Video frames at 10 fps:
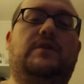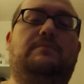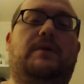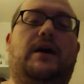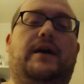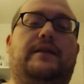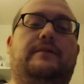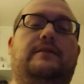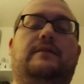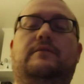but
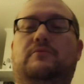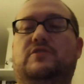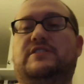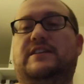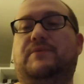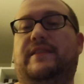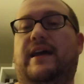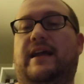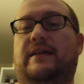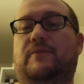we'll see when
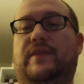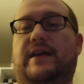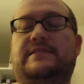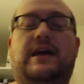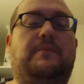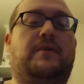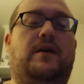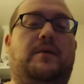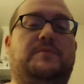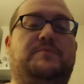that time
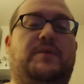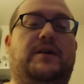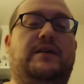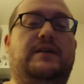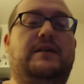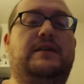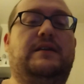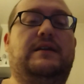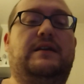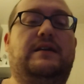comes. But
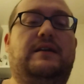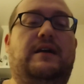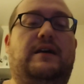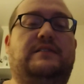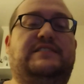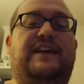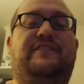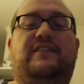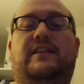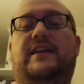
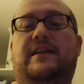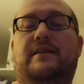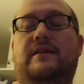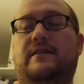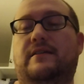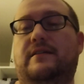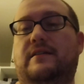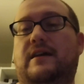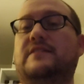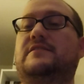definitely
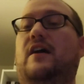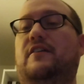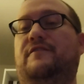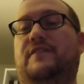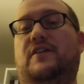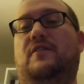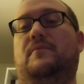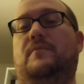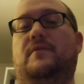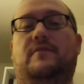a solid
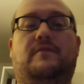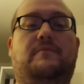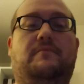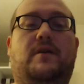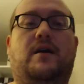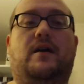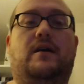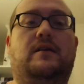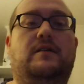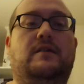film.
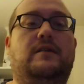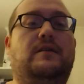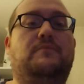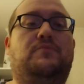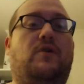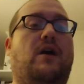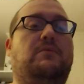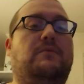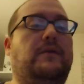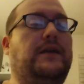Uh,
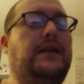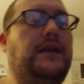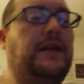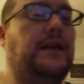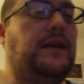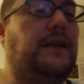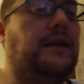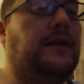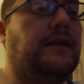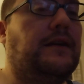probably,